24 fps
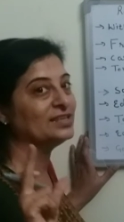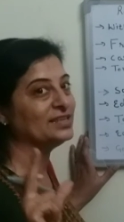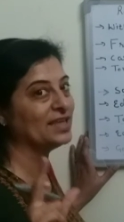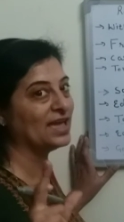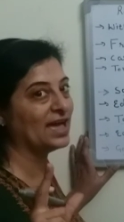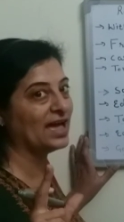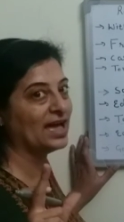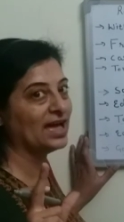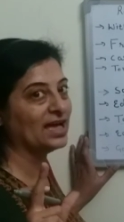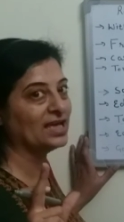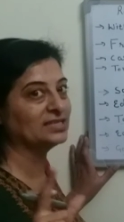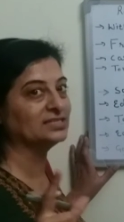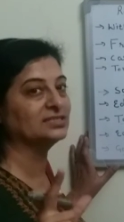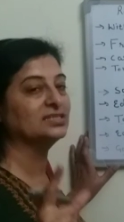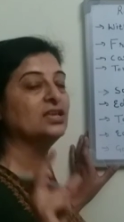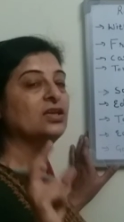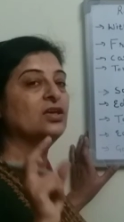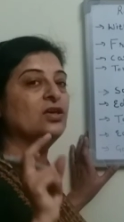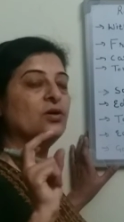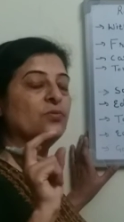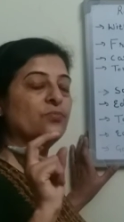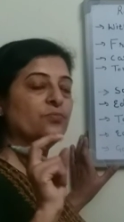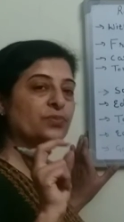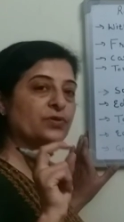Yes.
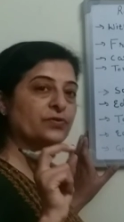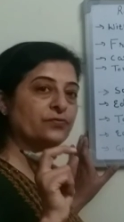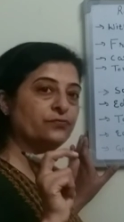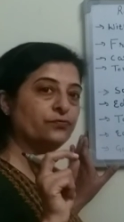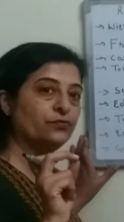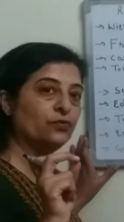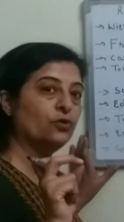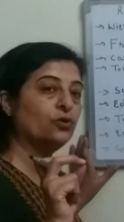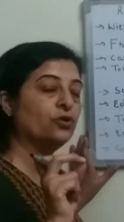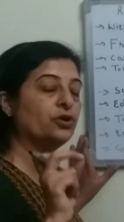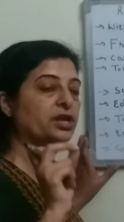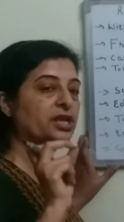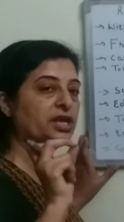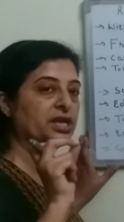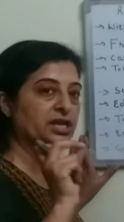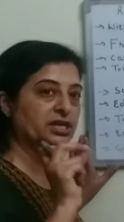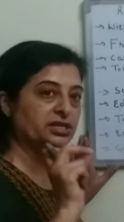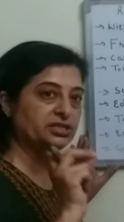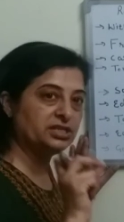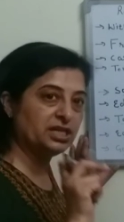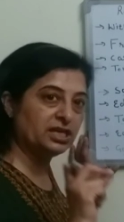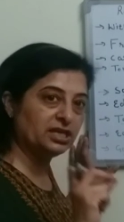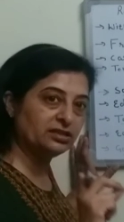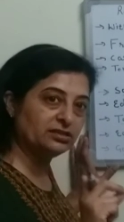Before
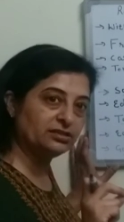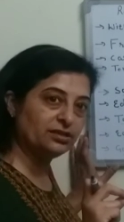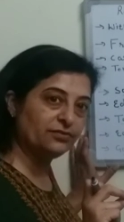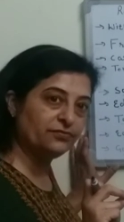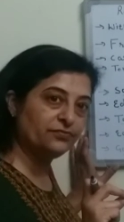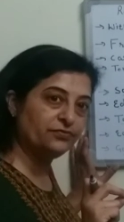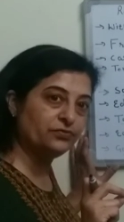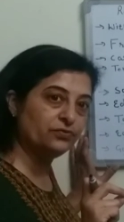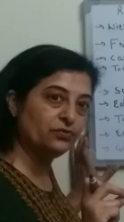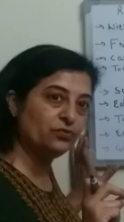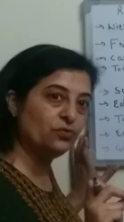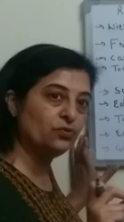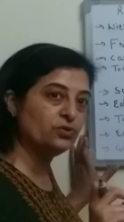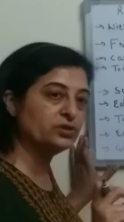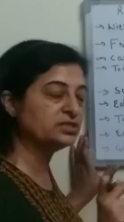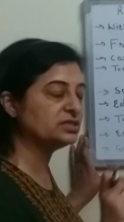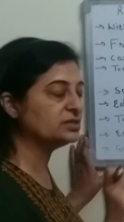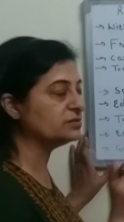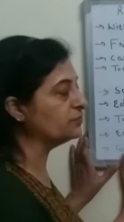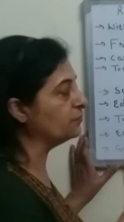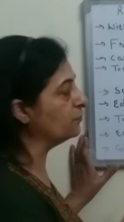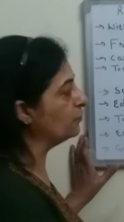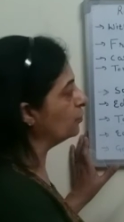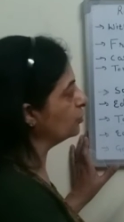eating the
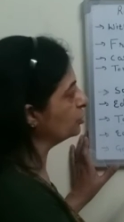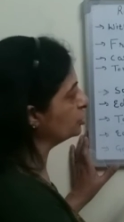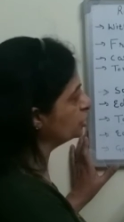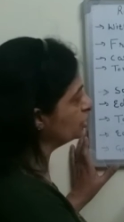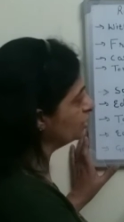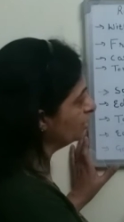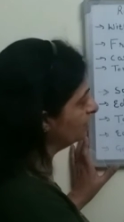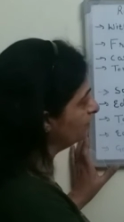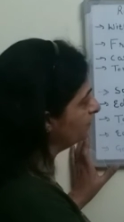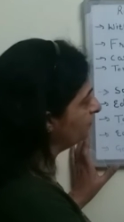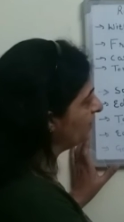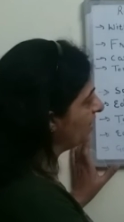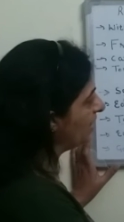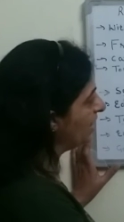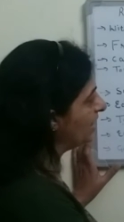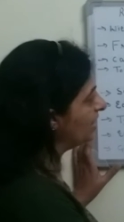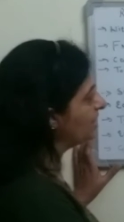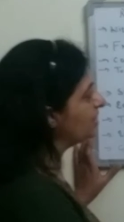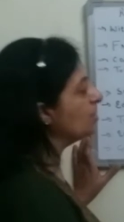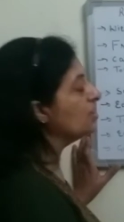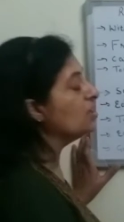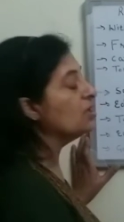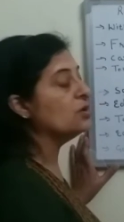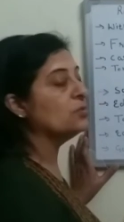fruits, wash it
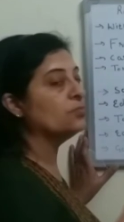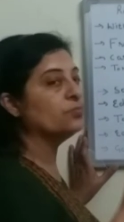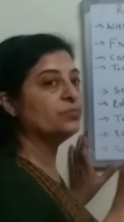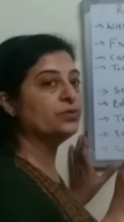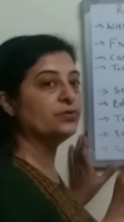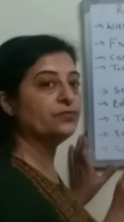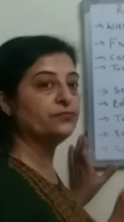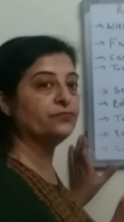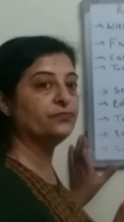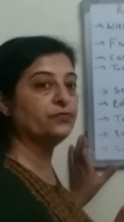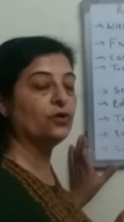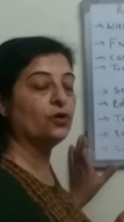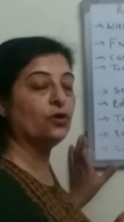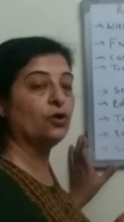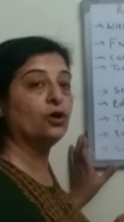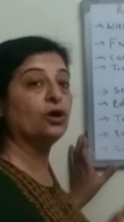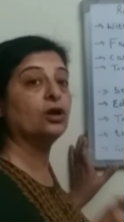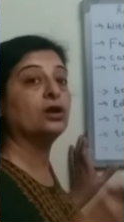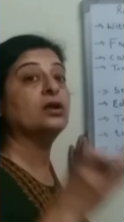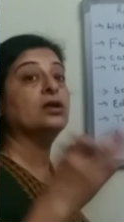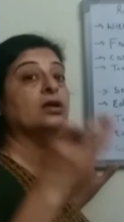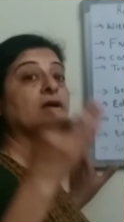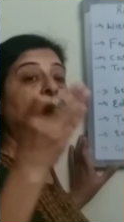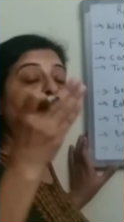well.
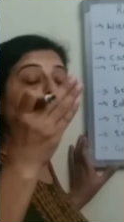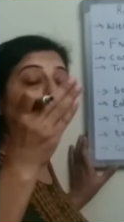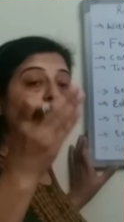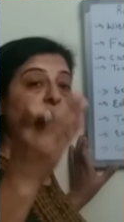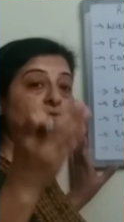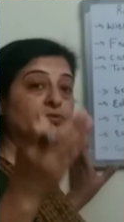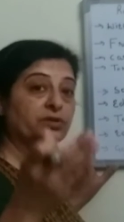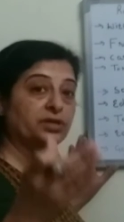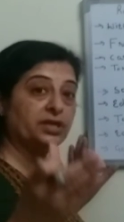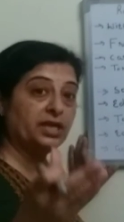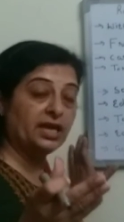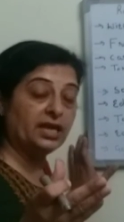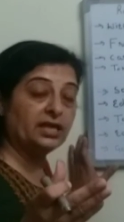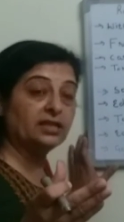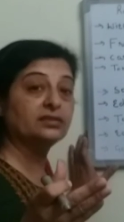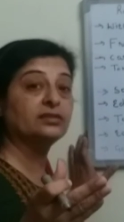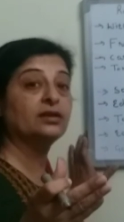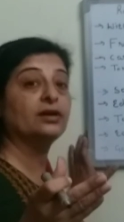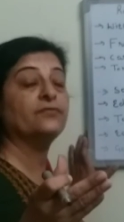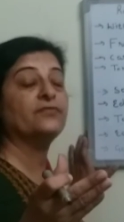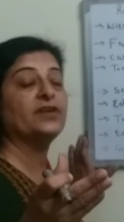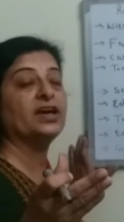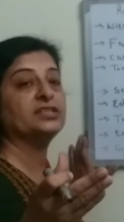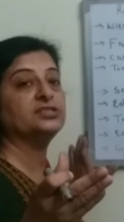Before cooking
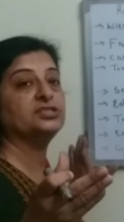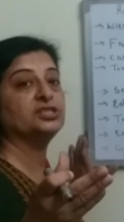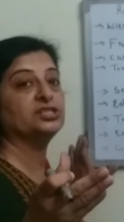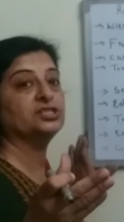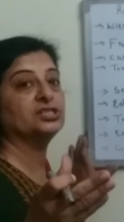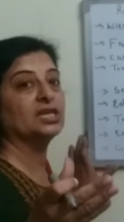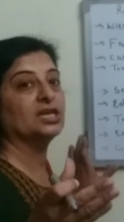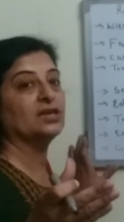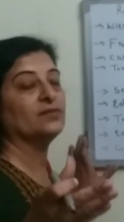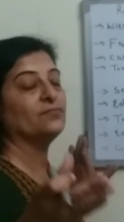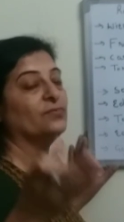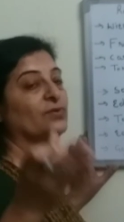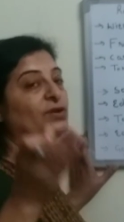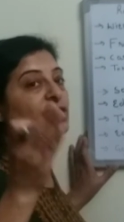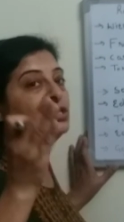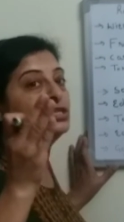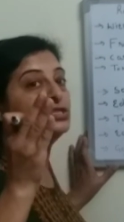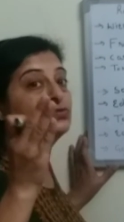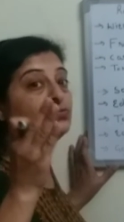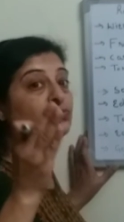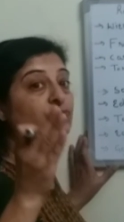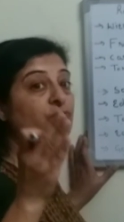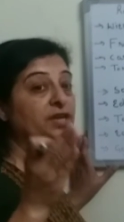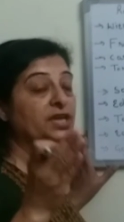the
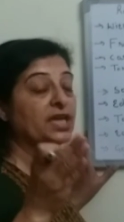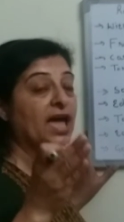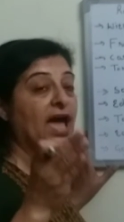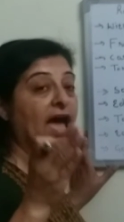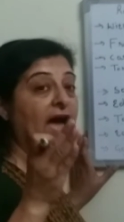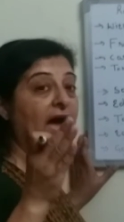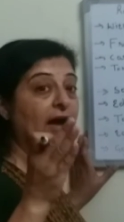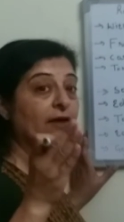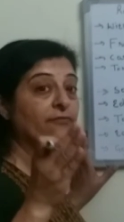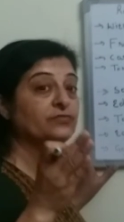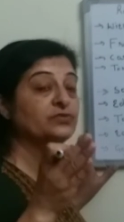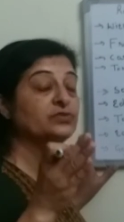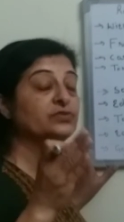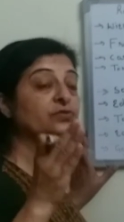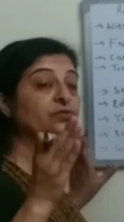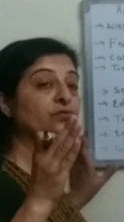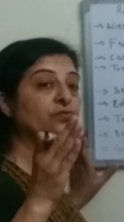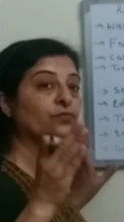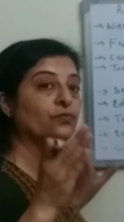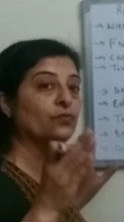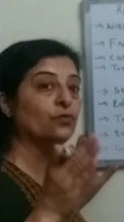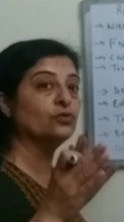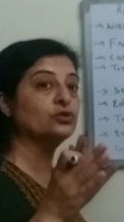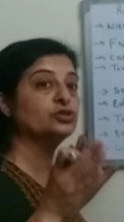vegetables, we have to
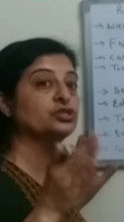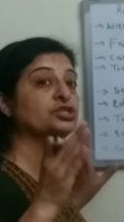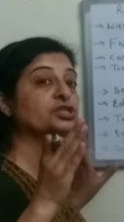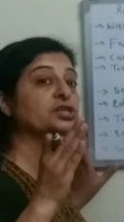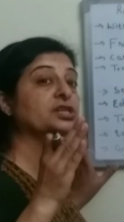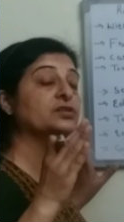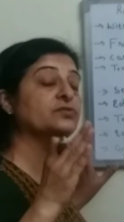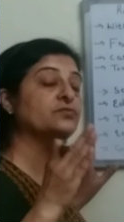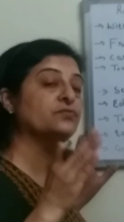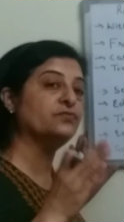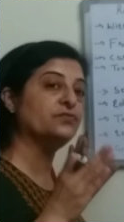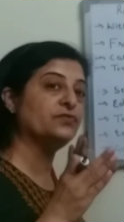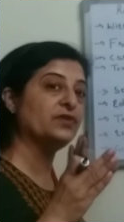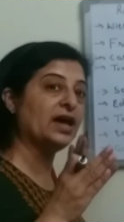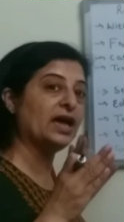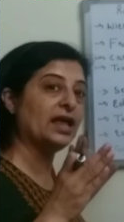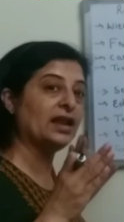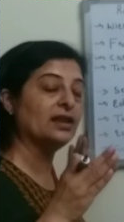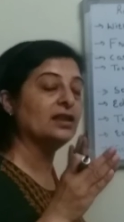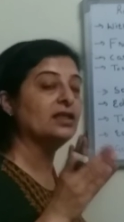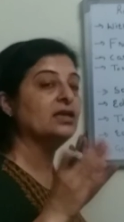wash it well.